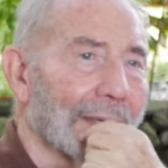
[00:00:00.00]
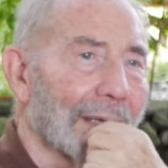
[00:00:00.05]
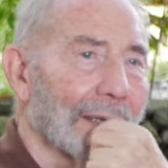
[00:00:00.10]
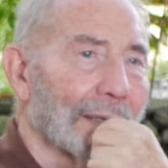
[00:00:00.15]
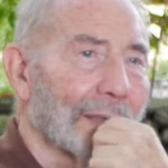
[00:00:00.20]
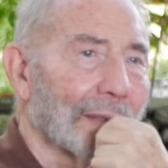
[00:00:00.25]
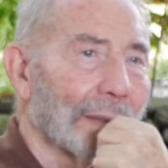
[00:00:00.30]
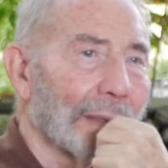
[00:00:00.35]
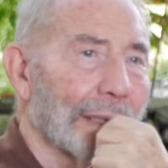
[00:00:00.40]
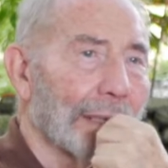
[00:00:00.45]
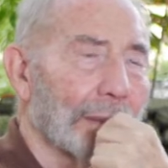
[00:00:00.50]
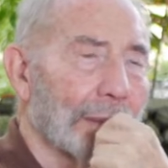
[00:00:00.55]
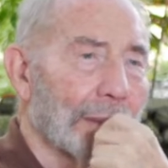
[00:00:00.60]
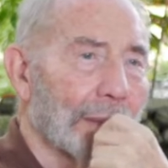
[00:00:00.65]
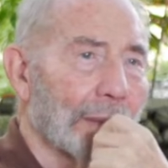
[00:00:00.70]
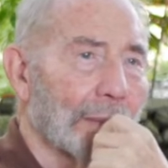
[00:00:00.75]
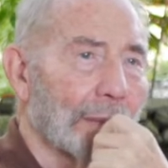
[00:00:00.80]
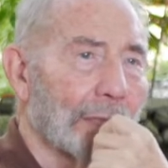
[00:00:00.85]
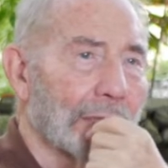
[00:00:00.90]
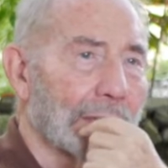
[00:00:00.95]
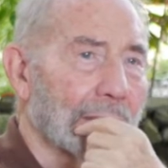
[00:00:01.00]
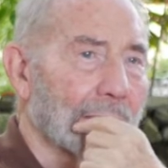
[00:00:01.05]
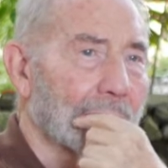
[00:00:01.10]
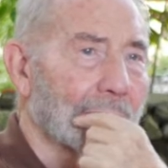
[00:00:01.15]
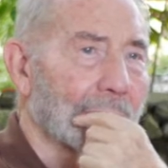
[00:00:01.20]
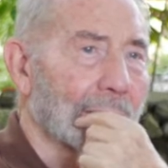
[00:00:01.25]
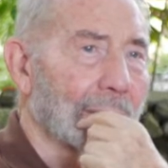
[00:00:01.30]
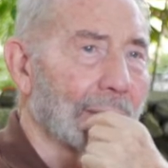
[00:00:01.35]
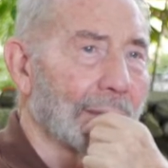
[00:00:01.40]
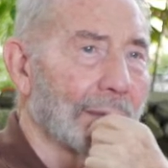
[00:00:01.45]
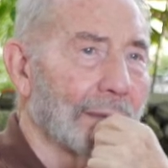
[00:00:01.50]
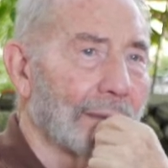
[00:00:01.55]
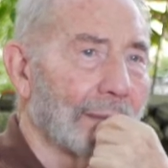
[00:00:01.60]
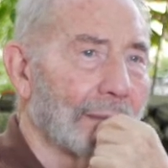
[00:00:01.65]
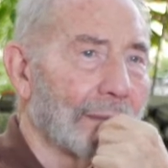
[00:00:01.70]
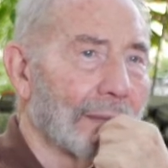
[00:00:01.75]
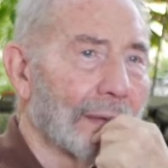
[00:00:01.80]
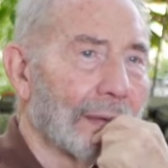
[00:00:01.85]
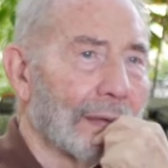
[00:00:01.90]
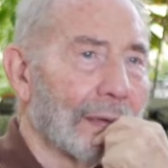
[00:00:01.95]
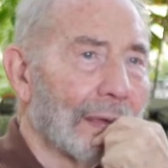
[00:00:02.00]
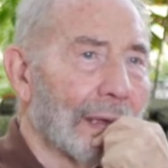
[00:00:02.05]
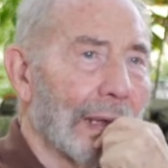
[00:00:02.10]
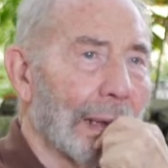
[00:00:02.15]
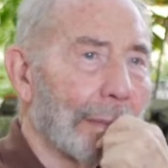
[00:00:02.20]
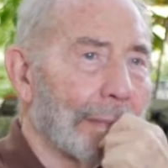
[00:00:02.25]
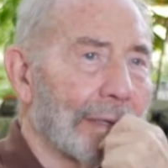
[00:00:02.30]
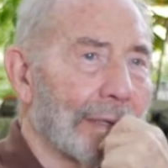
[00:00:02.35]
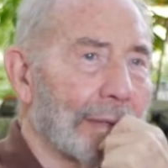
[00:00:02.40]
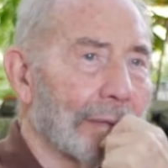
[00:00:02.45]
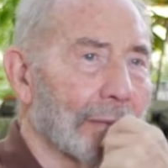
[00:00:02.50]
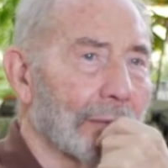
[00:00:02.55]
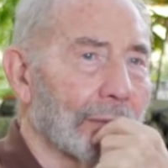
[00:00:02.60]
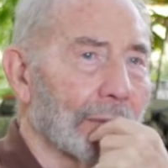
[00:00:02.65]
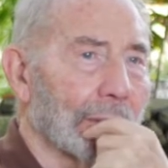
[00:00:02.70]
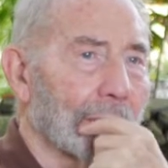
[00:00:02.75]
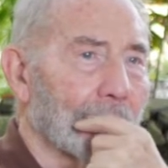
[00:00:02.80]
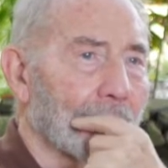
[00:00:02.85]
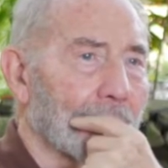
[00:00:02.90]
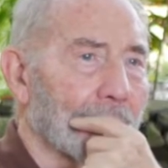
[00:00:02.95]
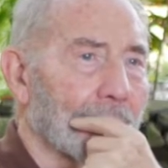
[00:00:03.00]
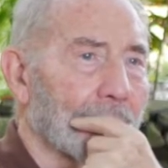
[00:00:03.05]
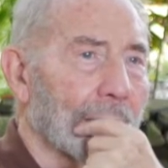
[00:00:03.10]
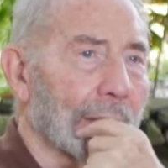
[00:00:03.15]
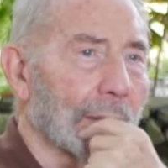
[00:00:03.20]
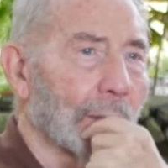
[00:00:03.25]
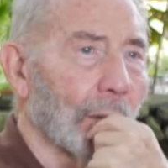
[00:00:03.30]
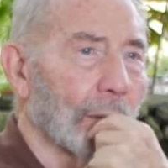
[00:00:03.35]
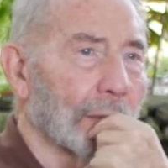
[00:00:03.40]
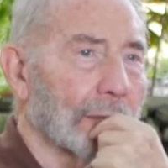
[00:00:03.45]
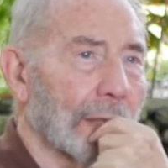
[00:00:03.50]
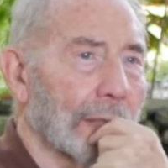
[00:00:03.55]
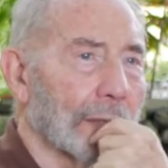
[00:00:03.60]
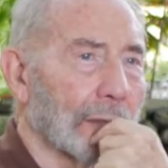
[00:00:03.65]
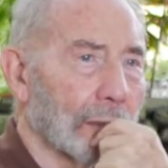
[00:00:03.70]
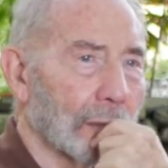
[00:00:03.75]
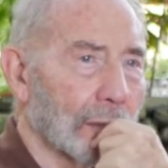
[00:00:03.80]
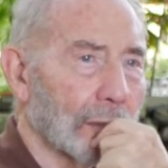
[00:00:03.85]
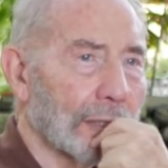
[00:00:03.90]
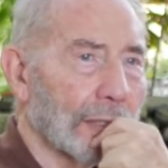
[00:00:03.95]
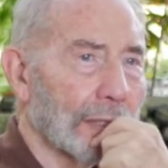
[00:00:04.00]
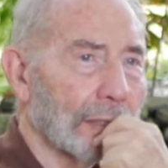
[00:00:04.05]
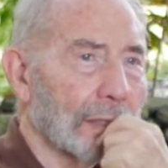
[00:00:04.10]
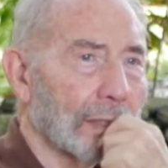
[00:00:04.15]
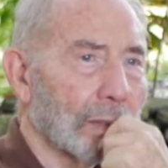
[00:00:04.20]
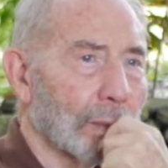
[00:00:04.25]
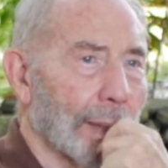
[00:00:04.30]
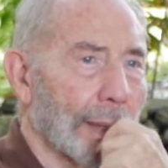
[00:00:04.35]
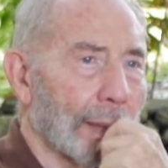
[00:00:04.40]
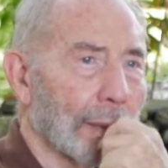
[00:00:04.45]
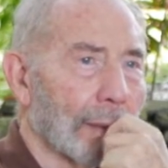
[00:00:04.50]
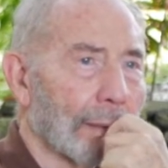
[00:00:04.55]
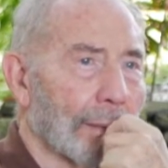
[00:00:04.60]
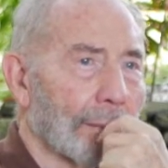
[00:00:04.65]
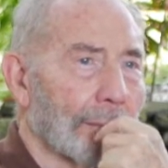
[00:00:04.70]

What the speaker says: Well, it was. I mean, the thing was in those days as well.